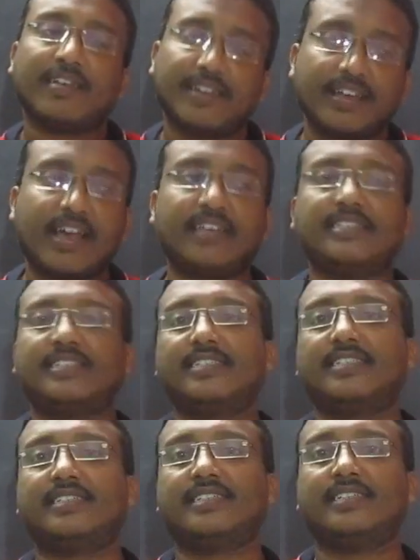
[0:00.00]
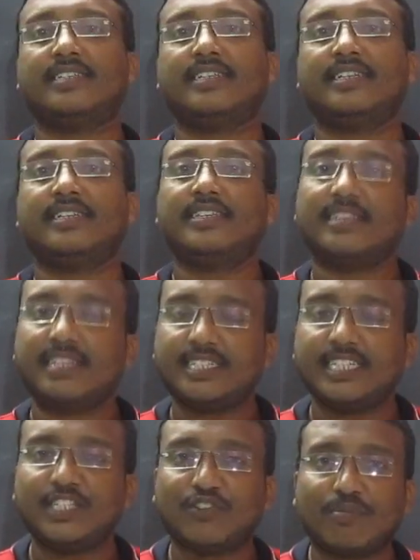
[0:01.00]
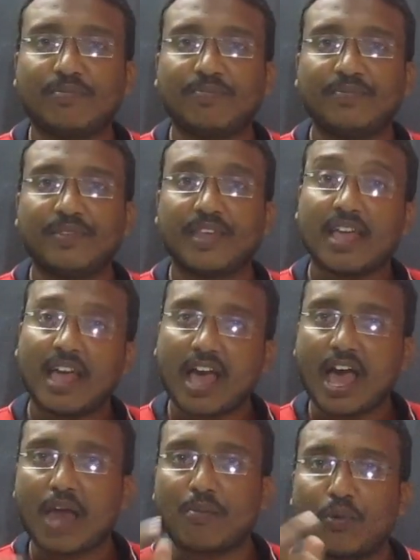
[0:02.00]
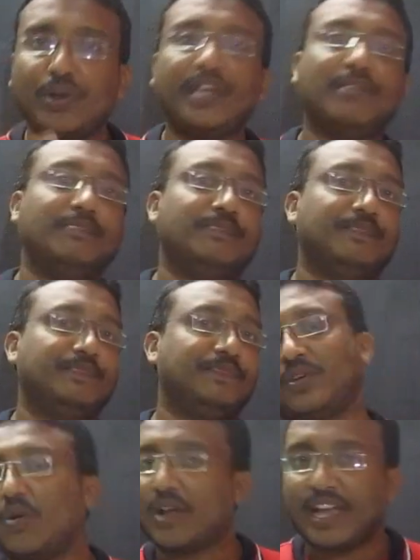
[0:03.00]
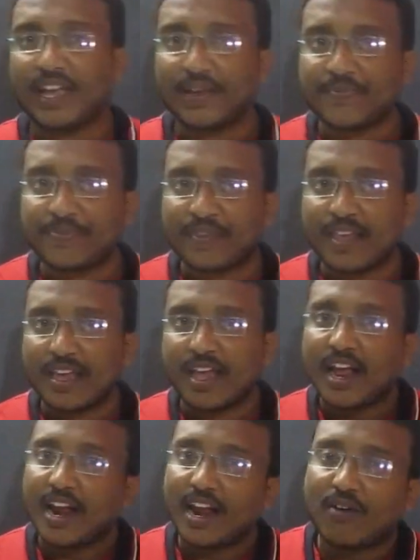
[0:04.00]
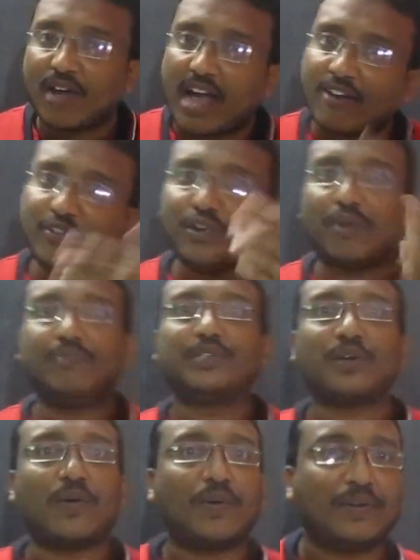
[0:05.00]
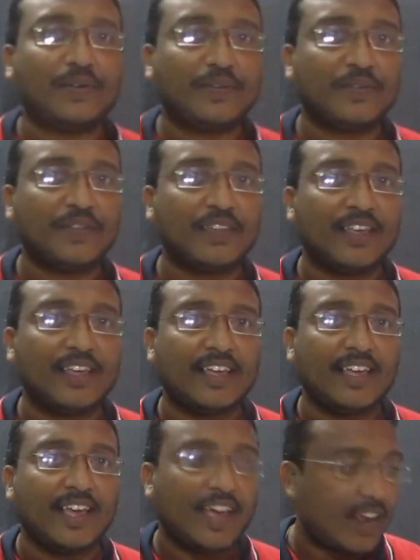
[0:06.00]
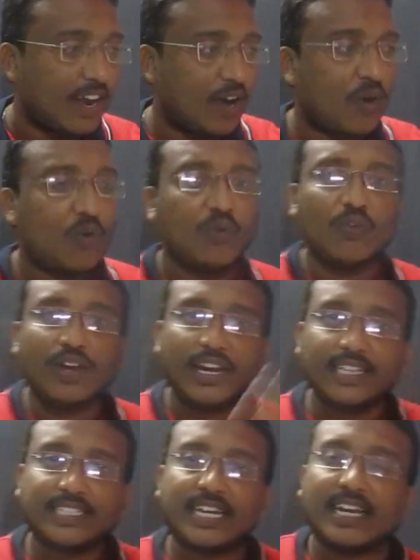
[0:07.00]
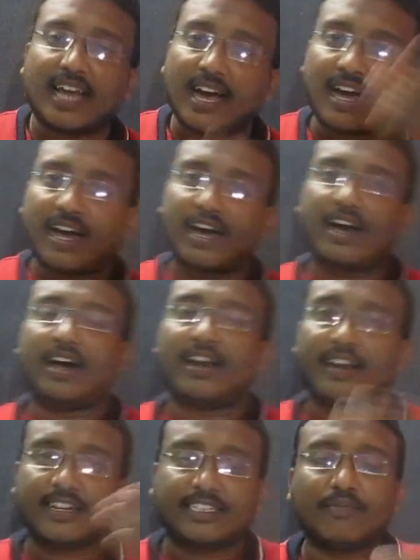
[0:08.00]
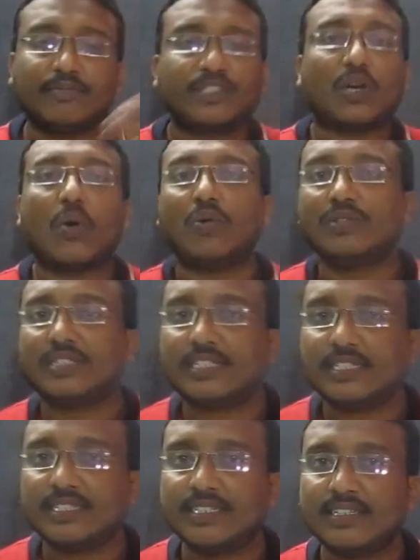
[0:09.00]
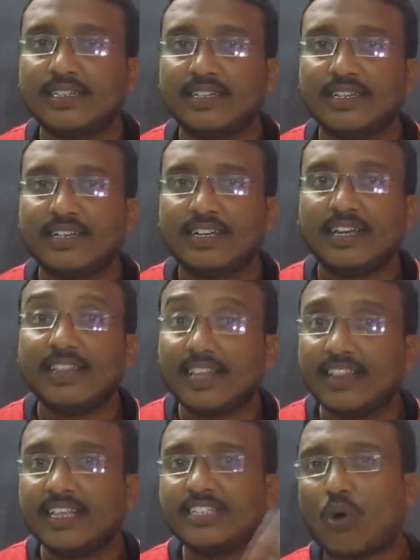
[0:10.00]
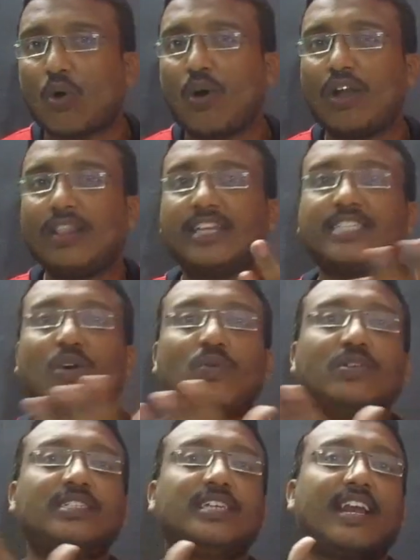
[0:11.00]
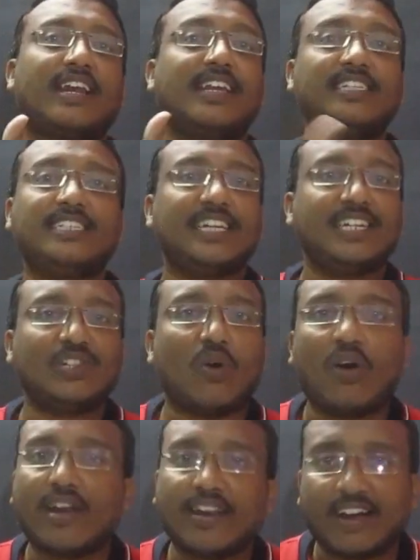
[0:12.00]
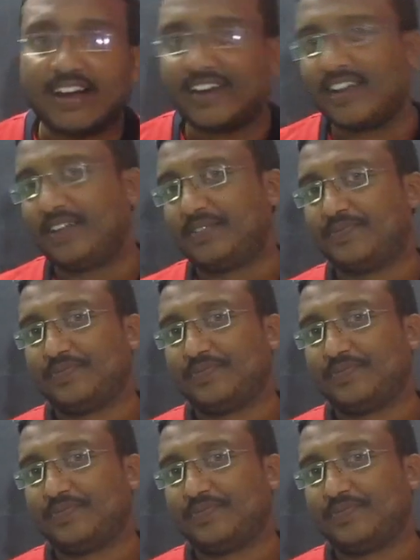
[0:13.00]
Yes, this is from harmonium. Okay, now have you observed? Now we listen some sounds. Then these are all the sounds are distinct or not.